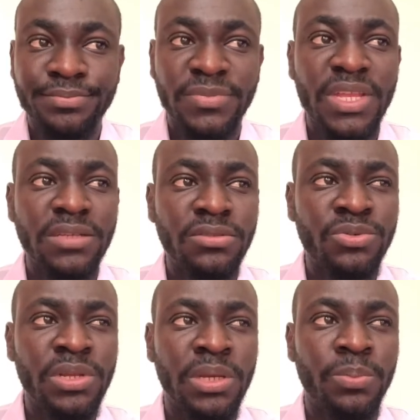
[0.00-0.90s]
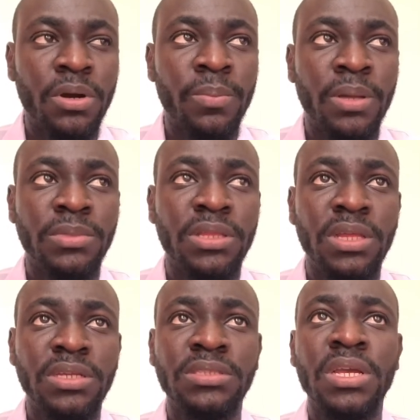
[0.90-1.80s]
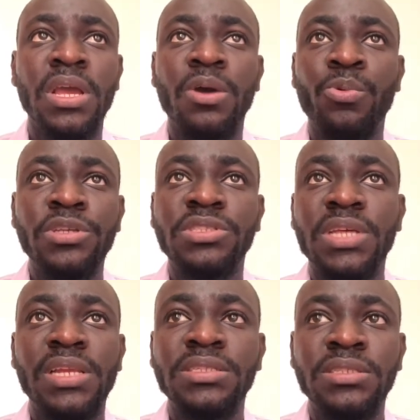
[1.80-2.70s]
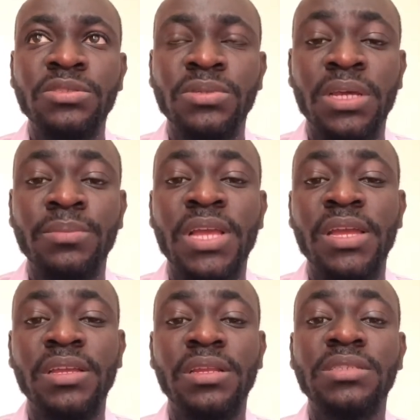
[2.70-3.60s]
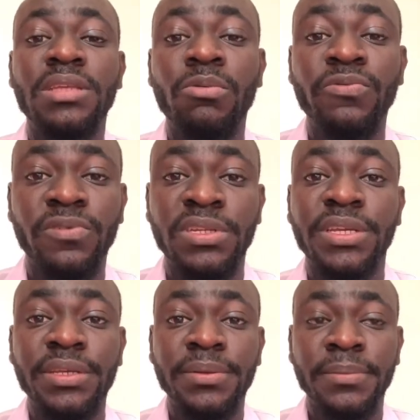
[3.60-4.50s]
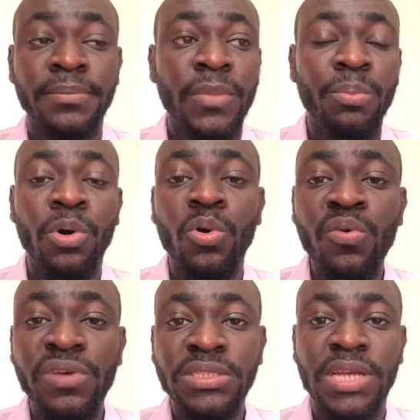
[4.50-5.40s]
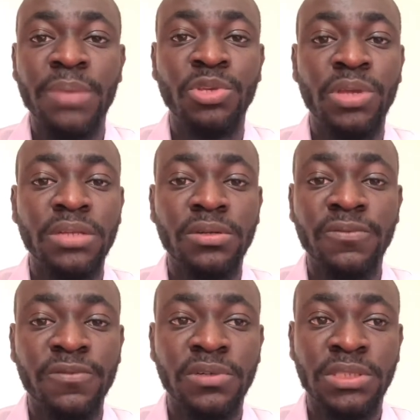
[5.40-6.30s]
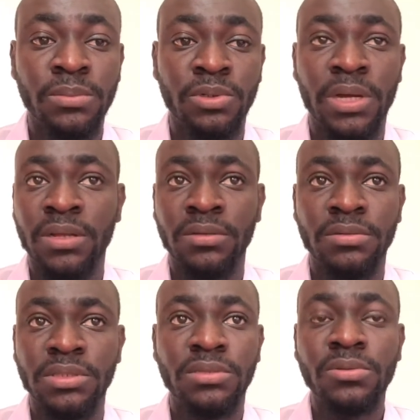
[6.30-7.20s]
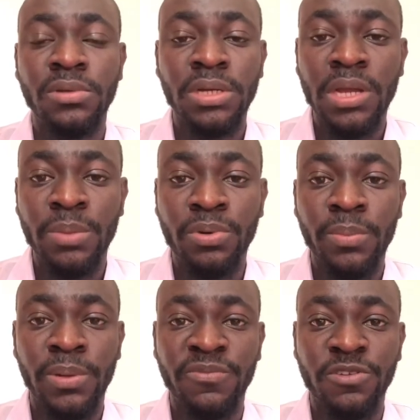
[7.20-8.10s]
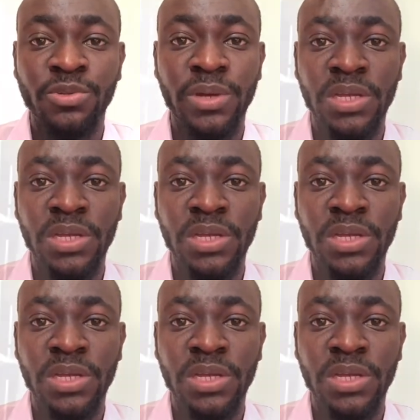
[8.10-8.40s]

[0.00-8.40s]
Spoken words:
that's not really a problem. The thing is, when you start listening to them, their English sound funny, but over time you get comfortable and it's no longer a problem for you